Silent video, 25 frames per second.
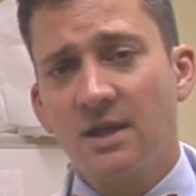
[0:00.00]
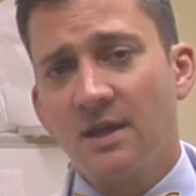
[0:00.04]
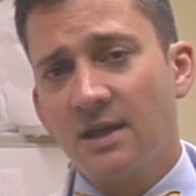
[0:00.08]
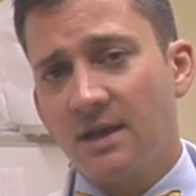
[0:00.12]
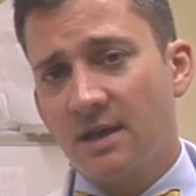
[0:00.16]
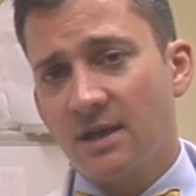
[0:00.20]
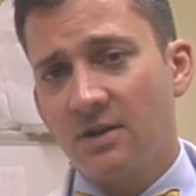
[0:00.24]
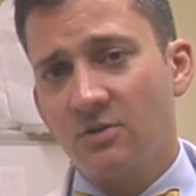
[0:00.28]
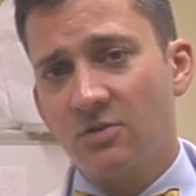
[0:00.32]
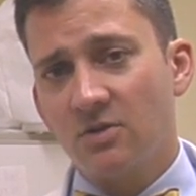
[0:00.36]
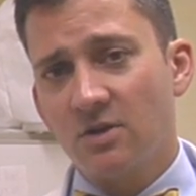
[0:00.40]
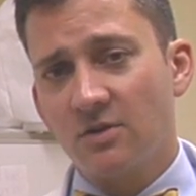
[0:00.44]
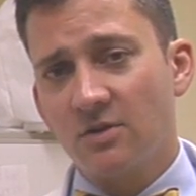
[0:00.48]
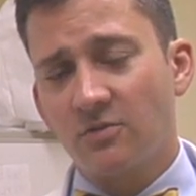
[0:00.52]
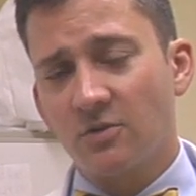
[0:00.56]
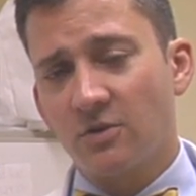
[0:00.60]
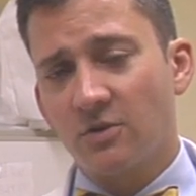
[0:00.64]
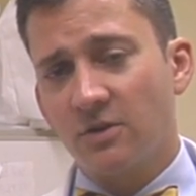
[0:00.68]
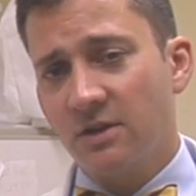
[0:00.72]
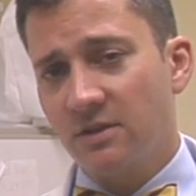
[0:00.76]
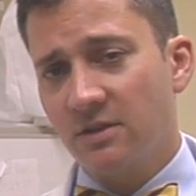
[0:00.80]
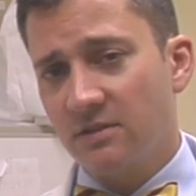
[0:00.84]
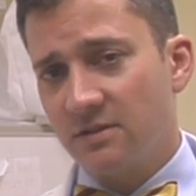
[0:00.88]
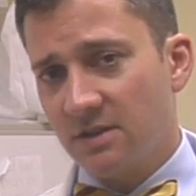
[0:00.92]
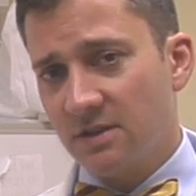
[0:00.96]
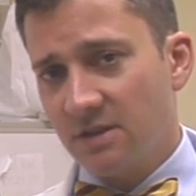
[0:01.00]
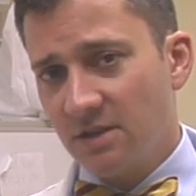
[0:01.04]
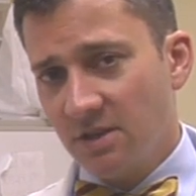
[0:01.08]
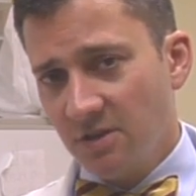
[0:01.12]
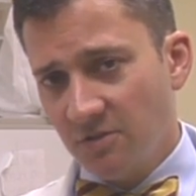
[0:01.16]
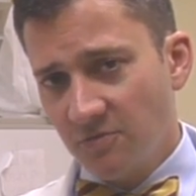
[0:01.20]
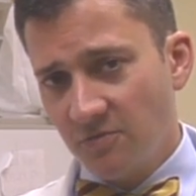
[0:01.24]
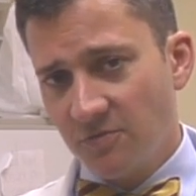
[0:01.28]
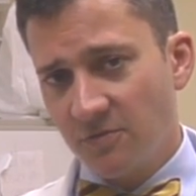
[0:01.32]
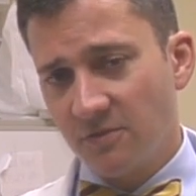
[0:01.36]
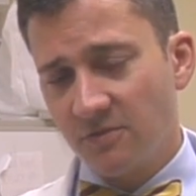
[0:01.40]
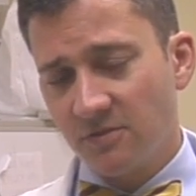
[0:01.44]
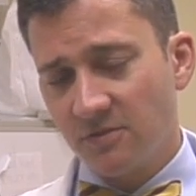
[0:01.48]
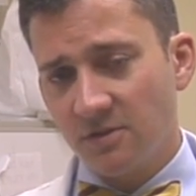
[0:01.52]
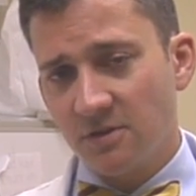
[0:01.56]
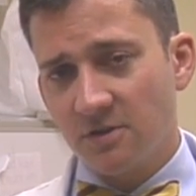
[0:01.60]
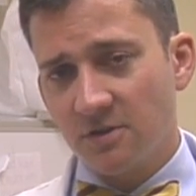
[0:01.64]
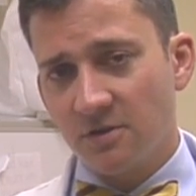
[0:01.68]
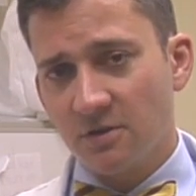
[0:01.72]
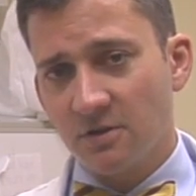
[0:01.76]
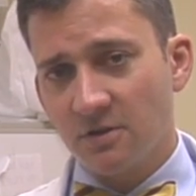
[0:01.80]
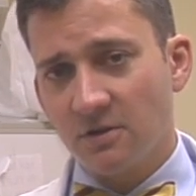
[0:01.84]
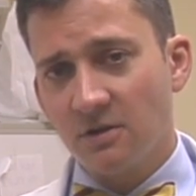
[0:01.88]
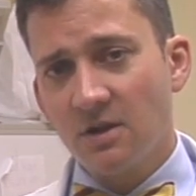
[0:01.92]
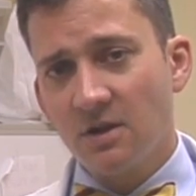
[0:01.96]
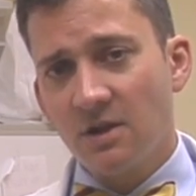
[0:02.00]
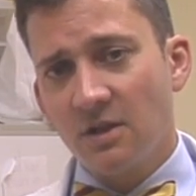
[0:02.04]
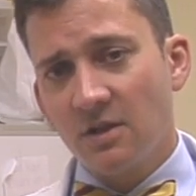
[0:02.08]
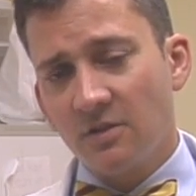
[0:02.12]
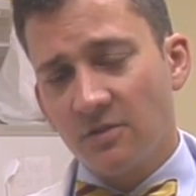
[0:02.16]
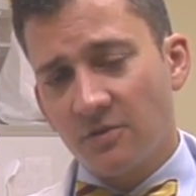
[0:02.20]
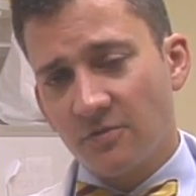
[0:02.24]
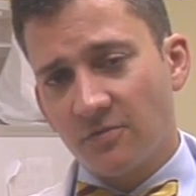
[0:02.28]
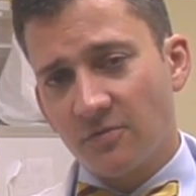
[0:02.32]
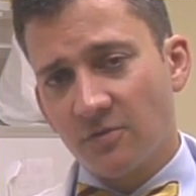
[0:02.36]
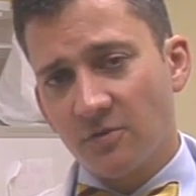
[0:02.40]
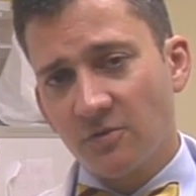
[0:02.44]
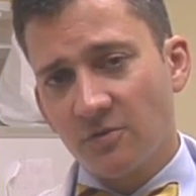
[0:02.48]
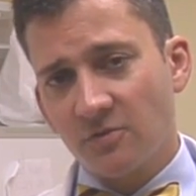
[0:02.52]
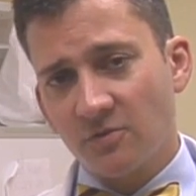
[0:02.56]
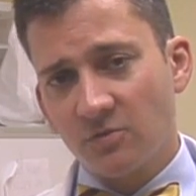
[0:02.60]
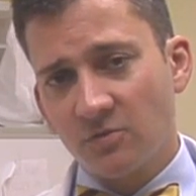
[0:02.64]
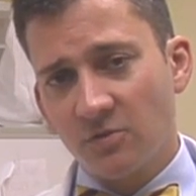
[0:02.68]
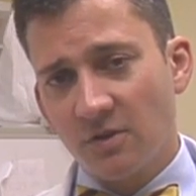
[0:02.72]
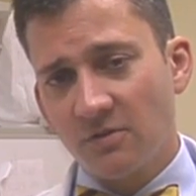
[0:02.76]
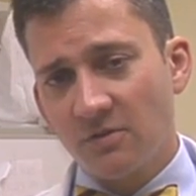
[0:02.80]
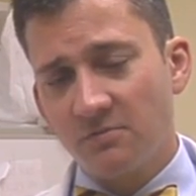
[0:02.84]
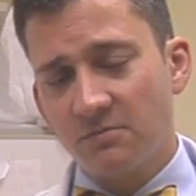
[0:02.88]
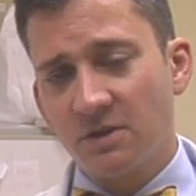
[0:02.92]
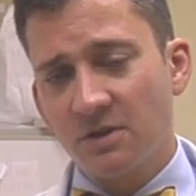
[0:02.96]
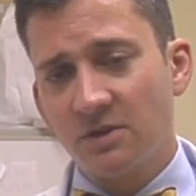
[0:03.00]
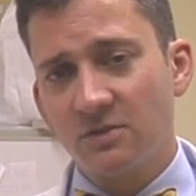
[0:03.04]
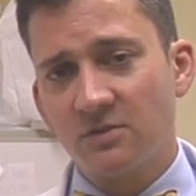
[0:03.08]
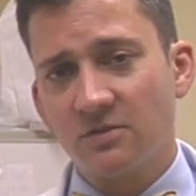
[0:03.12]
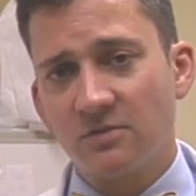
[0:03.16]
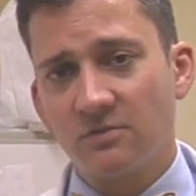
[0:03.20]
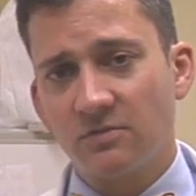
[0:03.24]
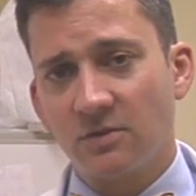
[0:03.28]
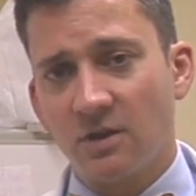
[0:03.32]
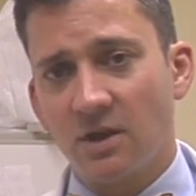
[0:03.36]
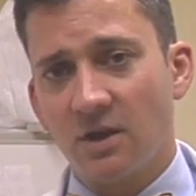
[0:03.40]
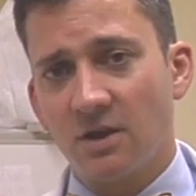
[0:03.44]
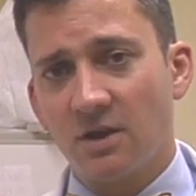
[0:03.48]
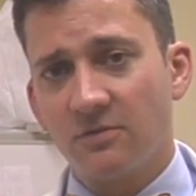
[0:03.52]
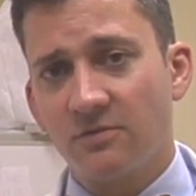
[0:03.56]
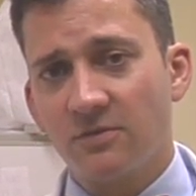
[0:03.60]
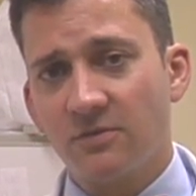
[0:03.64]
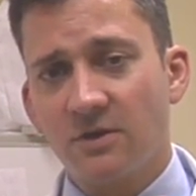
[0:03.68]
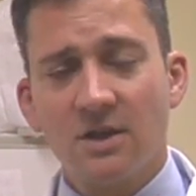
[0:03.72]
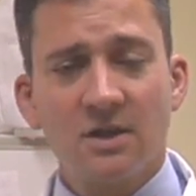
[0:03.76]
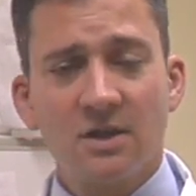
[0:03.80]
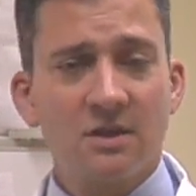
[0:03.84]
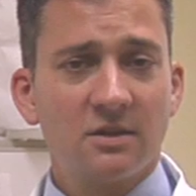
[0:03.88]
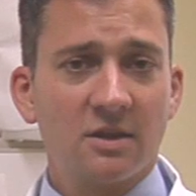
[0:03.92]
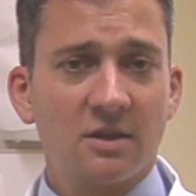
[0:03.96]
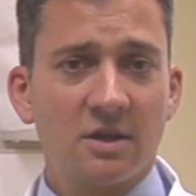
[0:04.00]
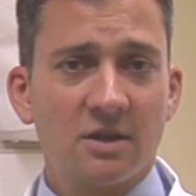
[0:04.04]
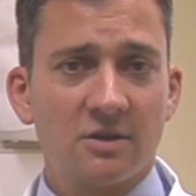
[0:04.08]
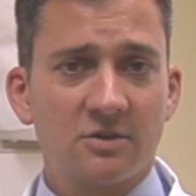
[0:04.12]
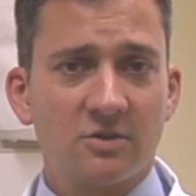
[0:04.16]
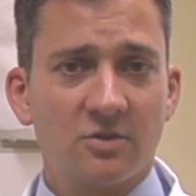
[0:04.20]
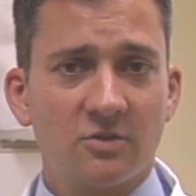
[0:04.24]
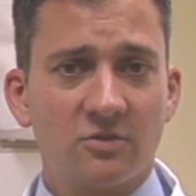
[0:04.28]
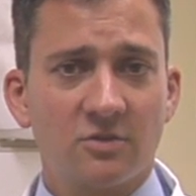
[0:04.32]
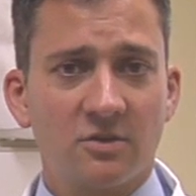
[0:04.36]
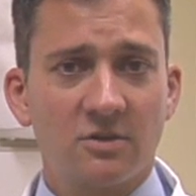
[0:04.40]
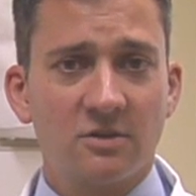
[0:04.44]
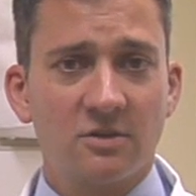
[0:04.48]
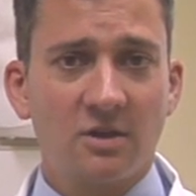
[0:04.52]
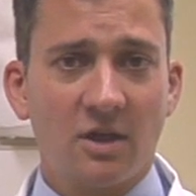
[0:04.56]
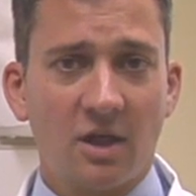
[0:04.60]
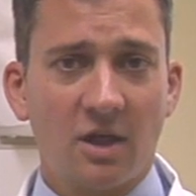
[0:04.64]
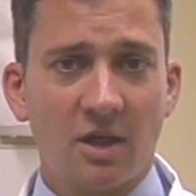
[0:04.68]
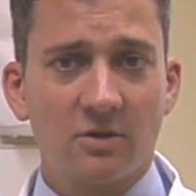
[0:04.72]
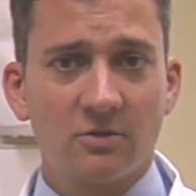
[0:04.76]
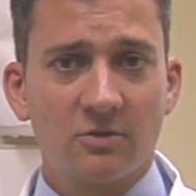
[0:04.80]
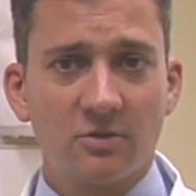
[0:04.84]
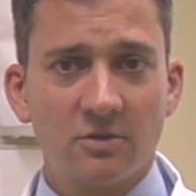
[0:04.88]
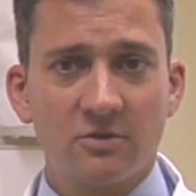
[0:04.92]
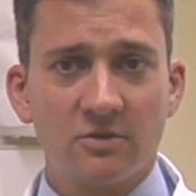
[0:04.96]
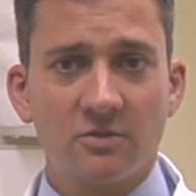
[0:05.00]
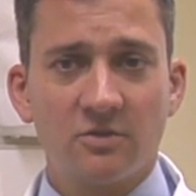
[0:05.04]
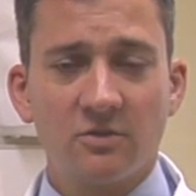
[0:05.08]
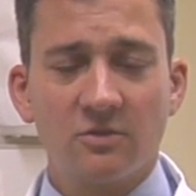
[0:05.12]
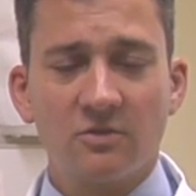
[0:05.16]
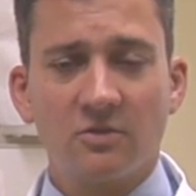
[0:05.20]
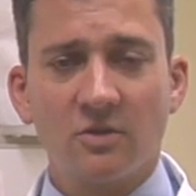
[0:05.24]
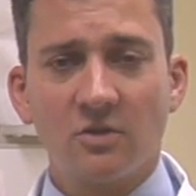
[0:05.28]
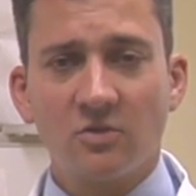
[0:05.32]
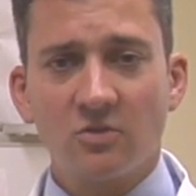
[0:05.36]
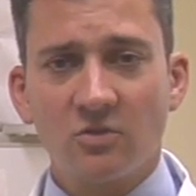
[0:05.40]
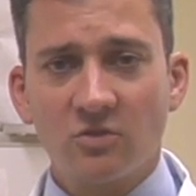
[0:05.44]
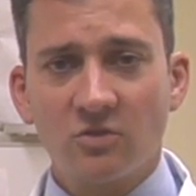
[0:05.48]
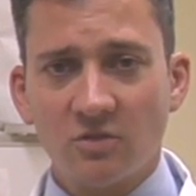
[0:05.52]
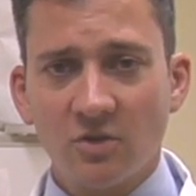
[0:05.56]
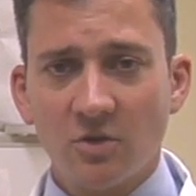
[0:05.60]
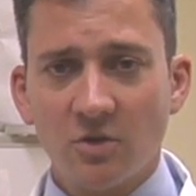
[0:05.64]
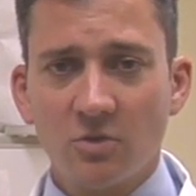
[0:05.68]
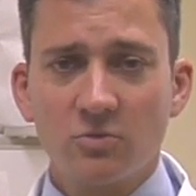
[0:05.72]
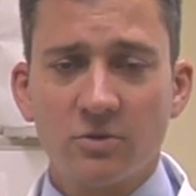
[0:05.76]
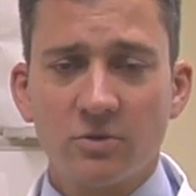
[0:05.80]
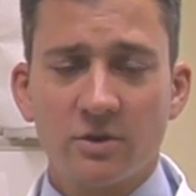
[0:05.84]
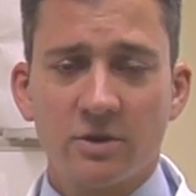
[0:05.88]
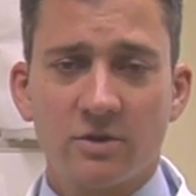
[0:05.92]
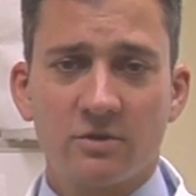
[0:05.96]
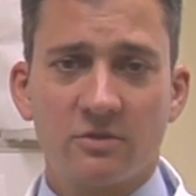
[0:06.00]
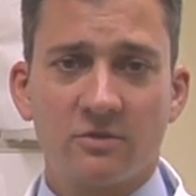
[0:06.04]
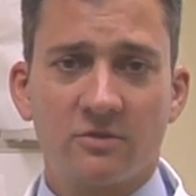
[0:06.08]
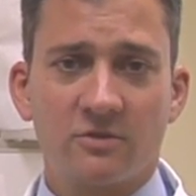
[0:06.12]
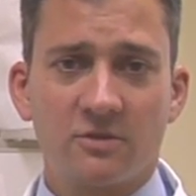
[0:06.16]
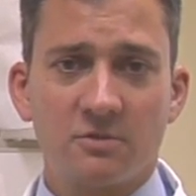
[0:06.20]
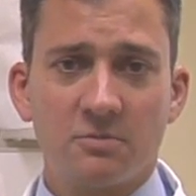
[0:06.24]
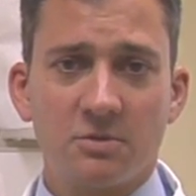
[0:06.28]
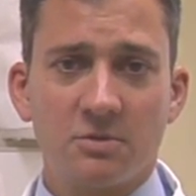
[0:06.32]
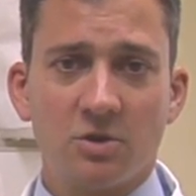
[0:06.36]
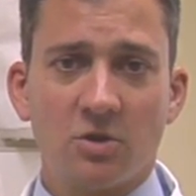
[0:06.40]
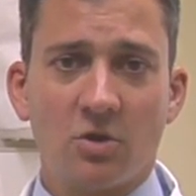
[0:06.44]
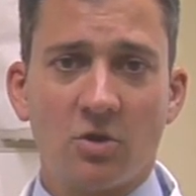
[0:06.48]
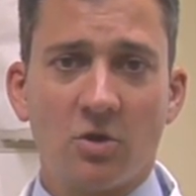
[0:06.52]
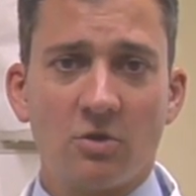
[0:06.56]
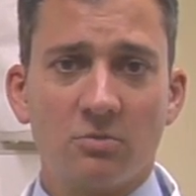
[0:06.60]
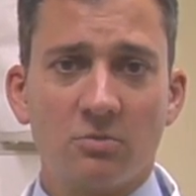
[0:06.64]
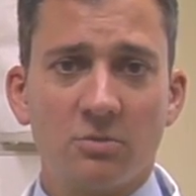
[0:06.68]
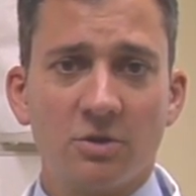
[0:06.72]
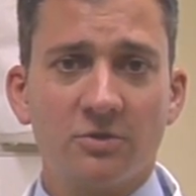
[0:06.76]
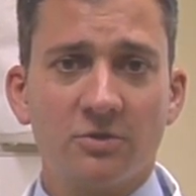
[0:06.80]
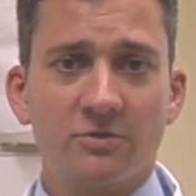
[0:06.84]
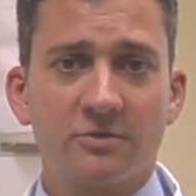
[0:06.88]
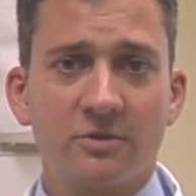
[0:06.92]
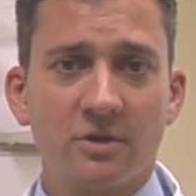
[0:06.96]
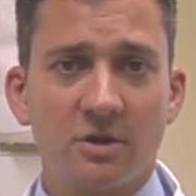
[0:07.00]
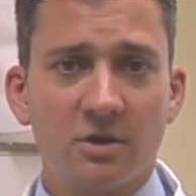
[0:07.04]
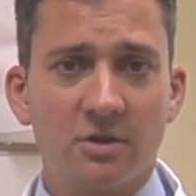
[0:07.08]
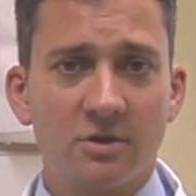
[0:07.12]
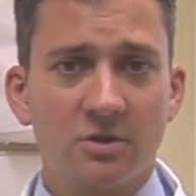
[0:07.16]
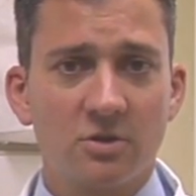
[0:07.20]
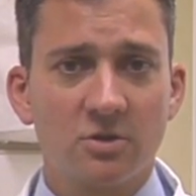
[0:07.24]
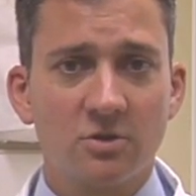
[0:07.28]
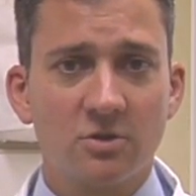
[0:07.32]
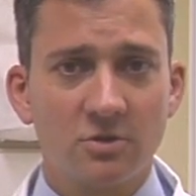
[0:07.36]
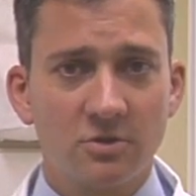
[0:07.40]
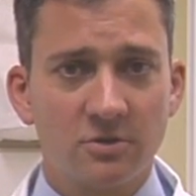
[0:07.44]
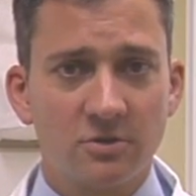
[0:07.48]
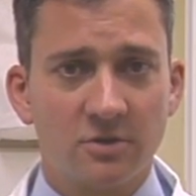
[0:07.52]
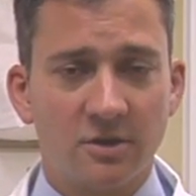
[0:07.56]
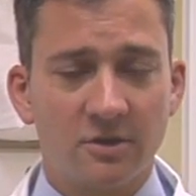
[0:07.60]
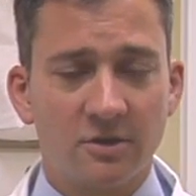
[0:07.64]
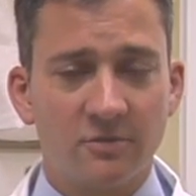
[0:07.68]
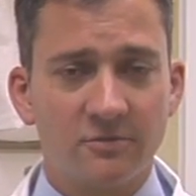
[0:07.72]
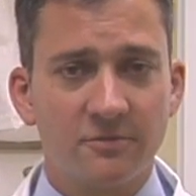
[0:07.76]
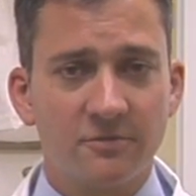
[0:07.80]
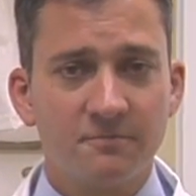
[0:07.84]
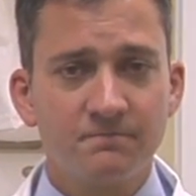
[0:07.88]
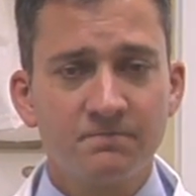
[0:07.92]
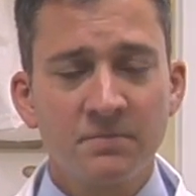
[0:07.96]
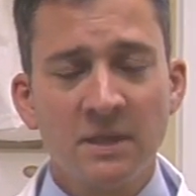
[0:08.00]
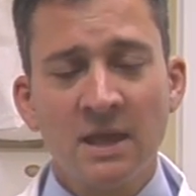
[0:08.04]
However, in the infant year, the first 12 months of life, lactose intolerance is so rare as to be almost unheard of.